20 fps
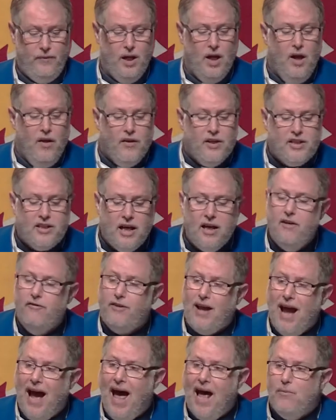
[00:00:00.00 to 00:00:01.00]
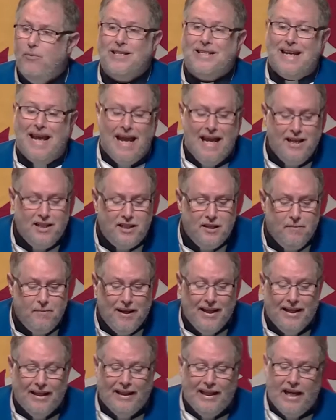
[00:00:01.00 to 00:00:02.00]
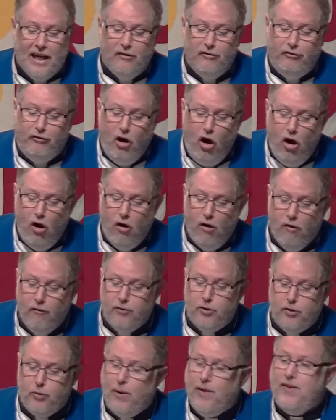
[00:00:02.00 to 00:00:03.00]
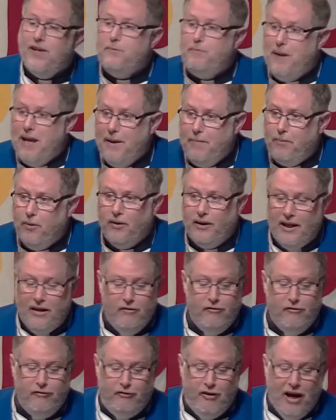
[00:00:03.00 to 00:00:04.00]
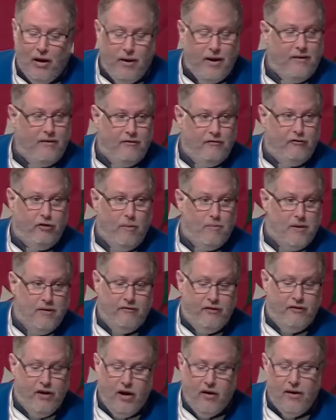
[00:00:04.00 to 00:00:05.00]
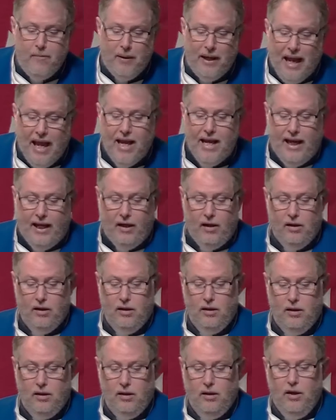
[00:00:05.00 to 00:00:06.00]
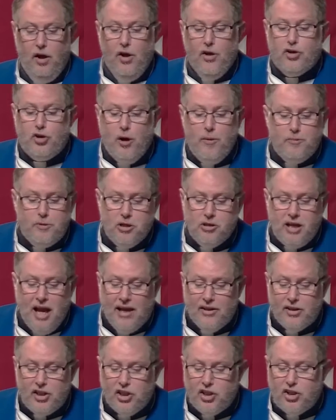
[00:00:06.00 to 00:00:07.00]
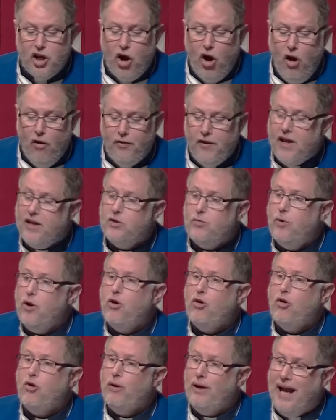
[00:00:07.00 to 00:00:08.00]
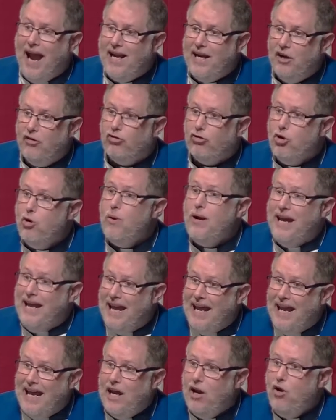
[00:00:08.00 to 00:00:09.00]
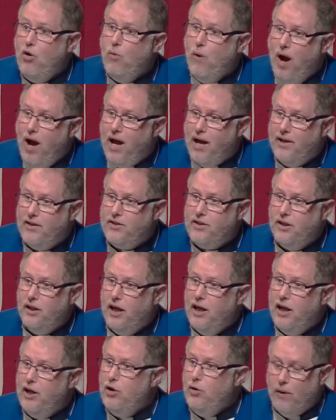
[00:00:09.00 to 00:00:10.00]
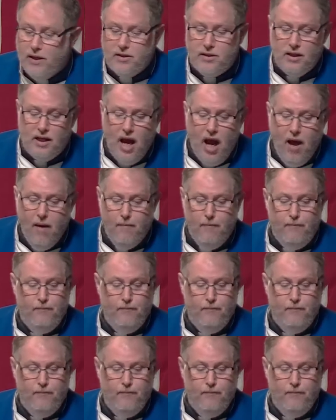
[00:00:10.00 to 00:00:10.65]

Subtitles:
The Son of God was intimately involved with His people from the very beginning. Scripture tells us that all things were created through He who was and who was to come.